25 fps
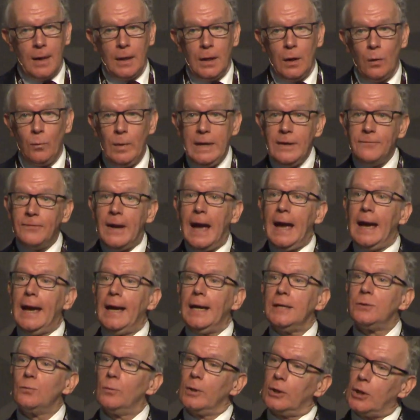We're
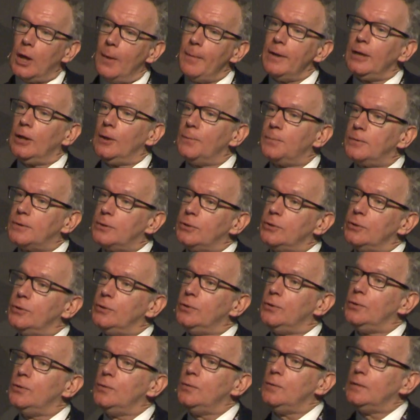coming up
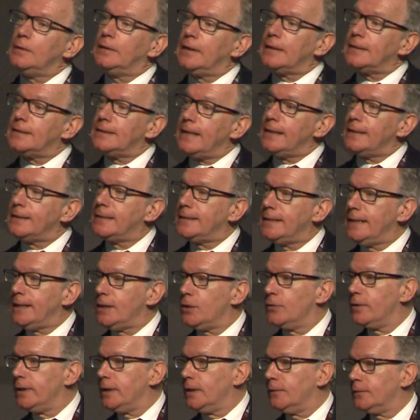to the
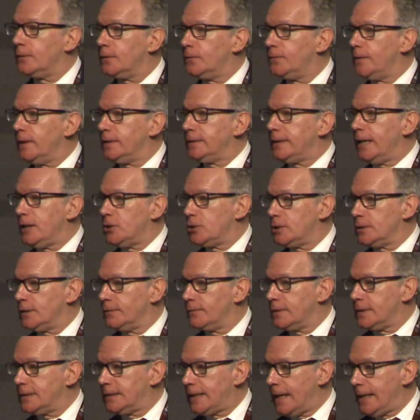centenary of the foundation
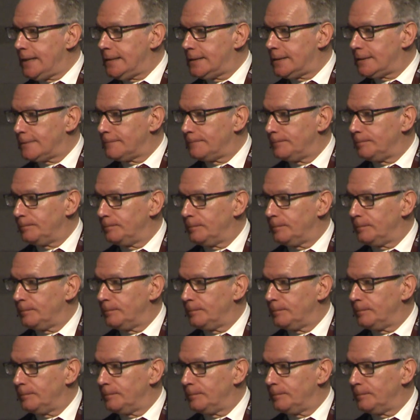of the state.